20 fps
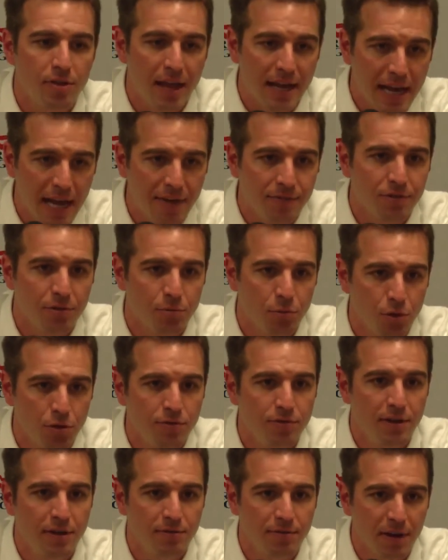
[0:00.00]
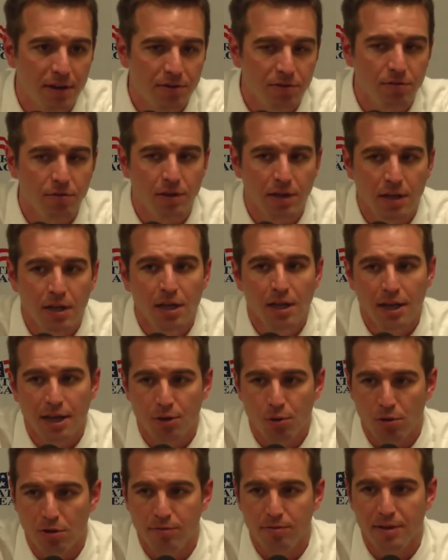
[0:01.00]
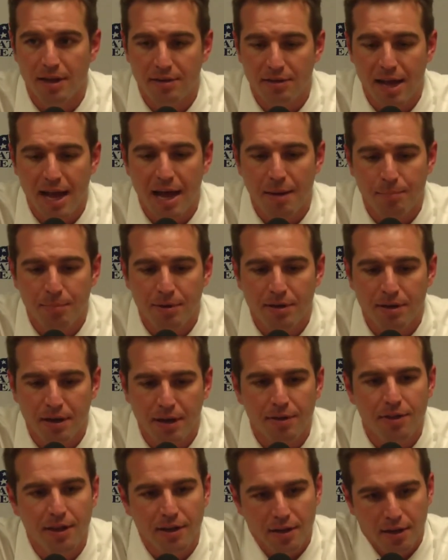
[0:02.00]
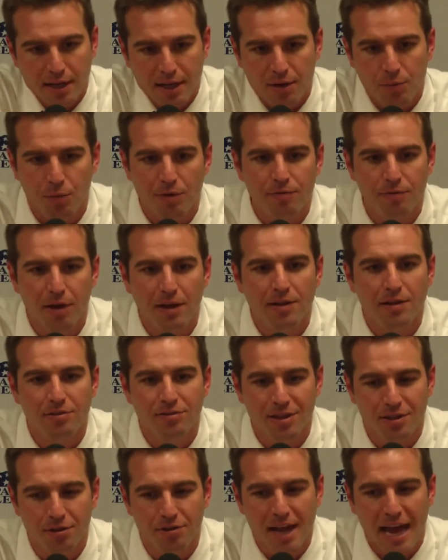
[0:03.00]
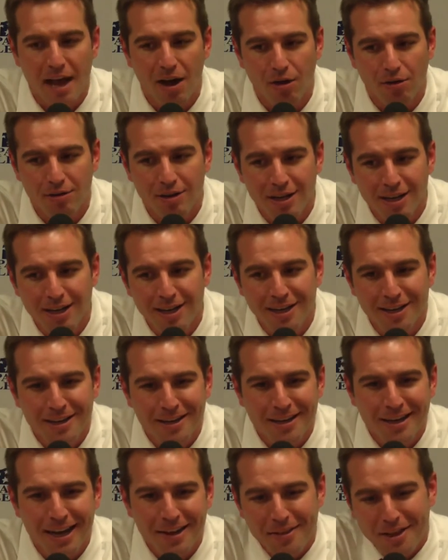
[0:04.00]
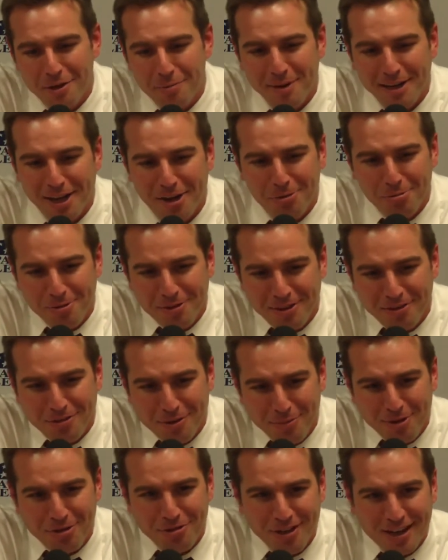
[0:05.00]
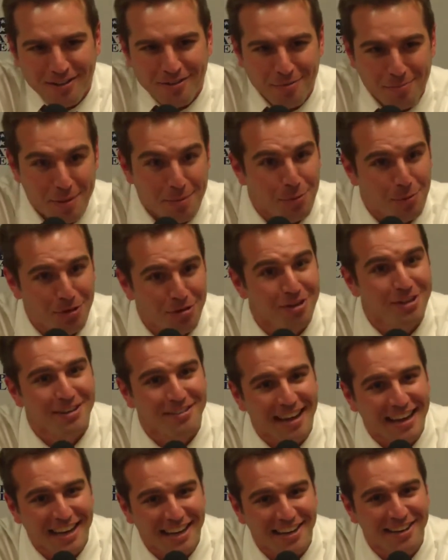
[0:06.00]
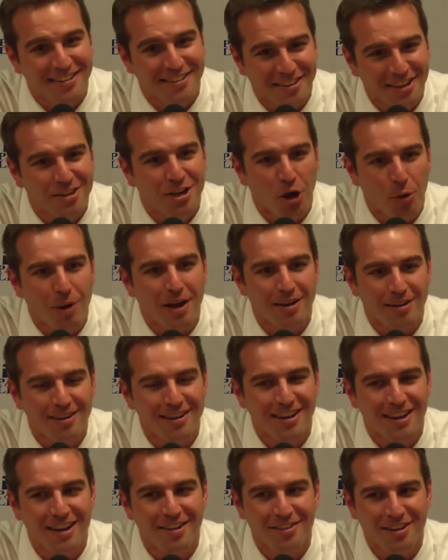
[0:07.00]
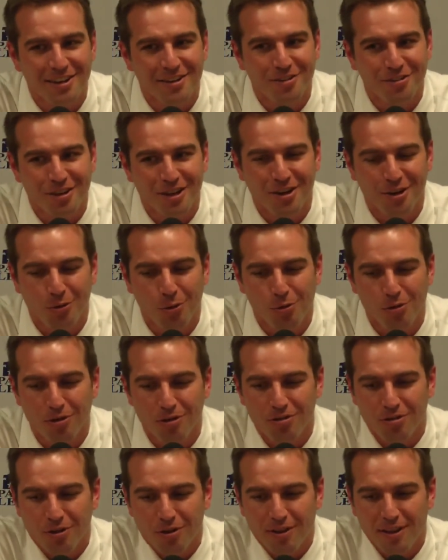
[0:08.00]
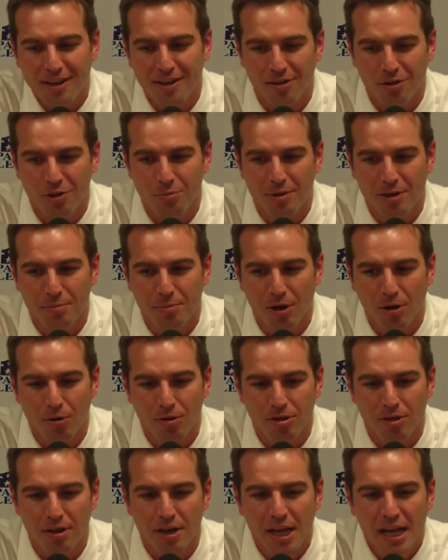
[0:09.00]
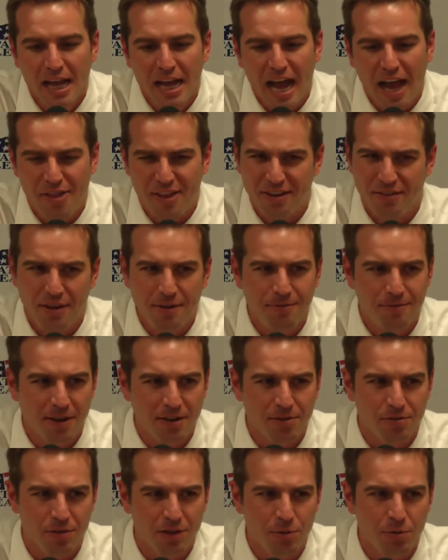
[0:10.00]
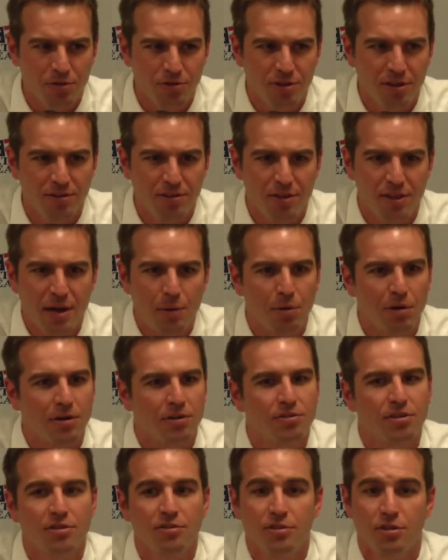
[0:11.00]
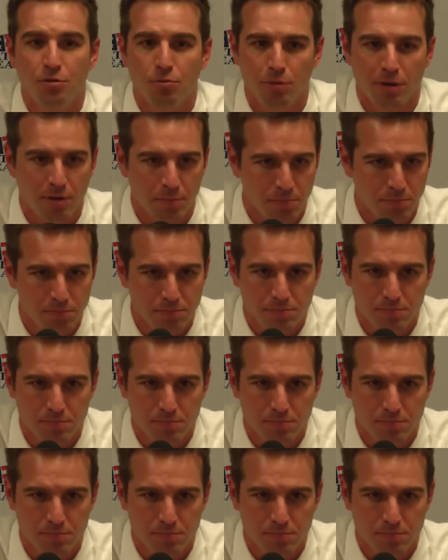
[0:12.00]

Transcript: They have to move defensively in order for that to happen. And I think, again, we finally settled down. And then, to be honest with you, some of the shots that maybe we shouldn't have taken did go in at the end of the second quarter. So I think a little bit of both. And I think defensively was just, they were in such good rhythm.